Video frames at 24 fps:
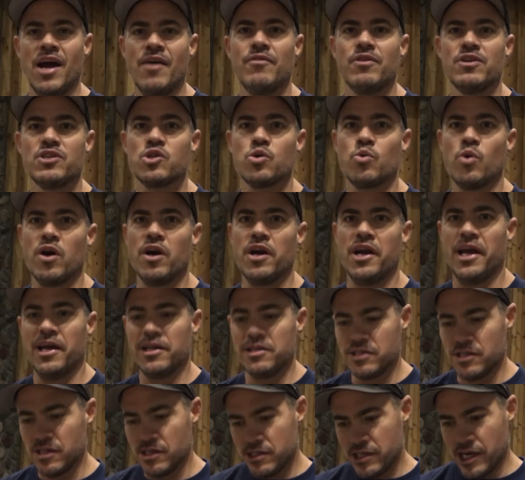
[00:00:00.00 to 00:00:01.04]
We're having a square
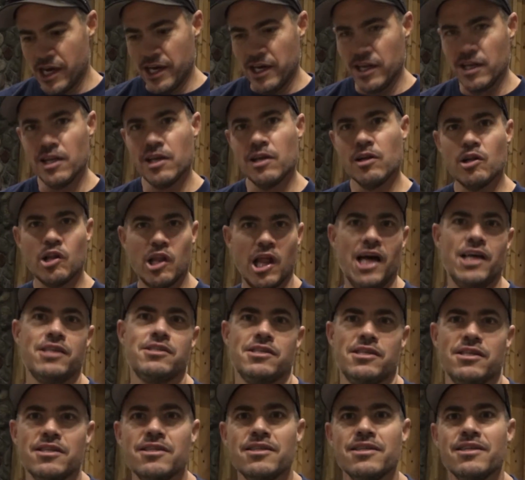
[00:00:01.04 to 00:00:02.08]
dance in a tiny little
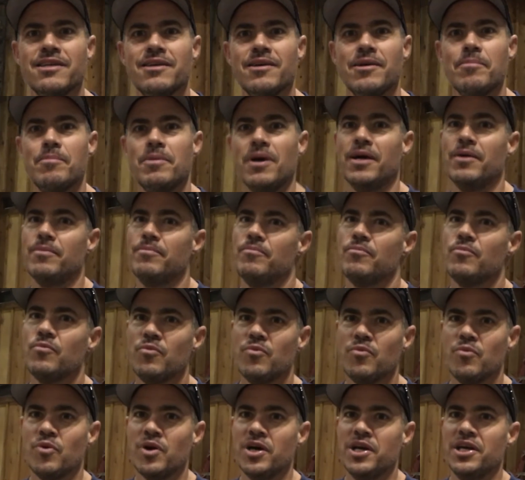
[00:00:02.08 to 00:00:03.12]
closet, but
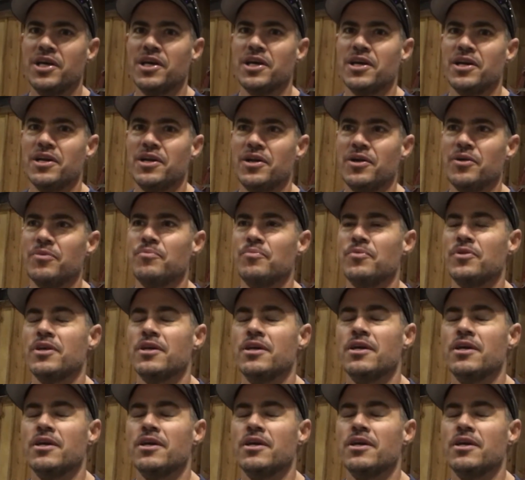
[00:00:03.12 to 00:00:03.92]
what are you going to do?